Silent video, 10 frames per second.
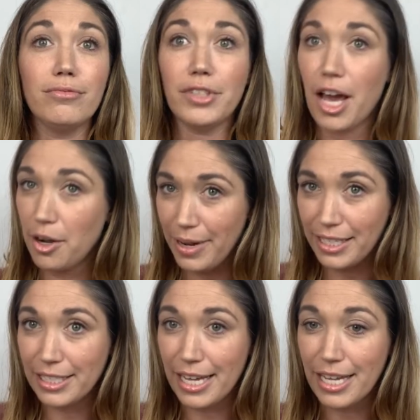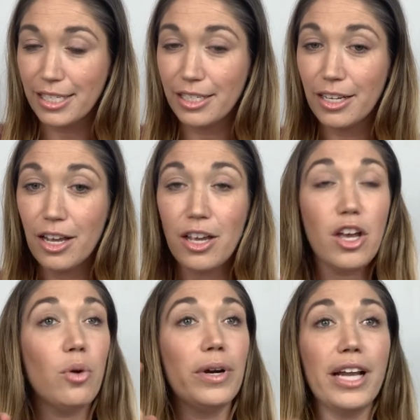not our weaknesses.
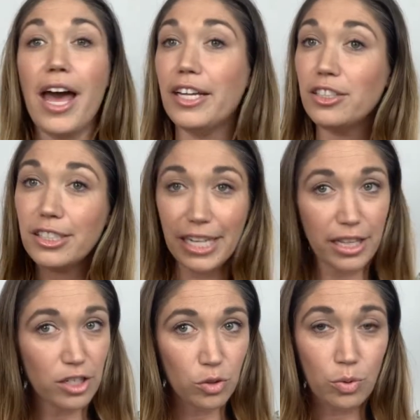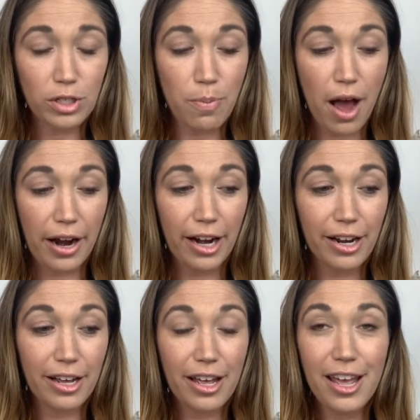We're gonna understand the school's part,